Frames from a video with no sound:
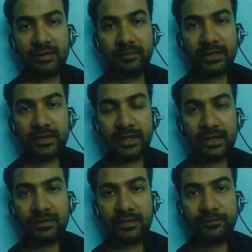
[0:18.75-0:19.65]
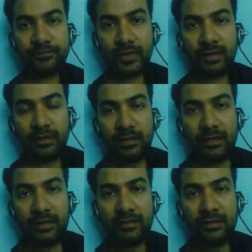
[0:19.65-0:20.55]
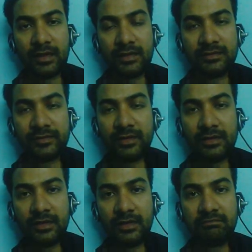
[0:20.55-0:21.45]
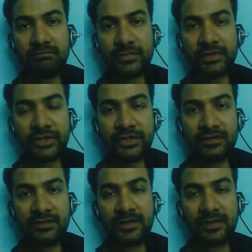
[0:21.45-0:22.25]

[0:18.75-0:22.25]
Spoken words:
made, and there are several sections,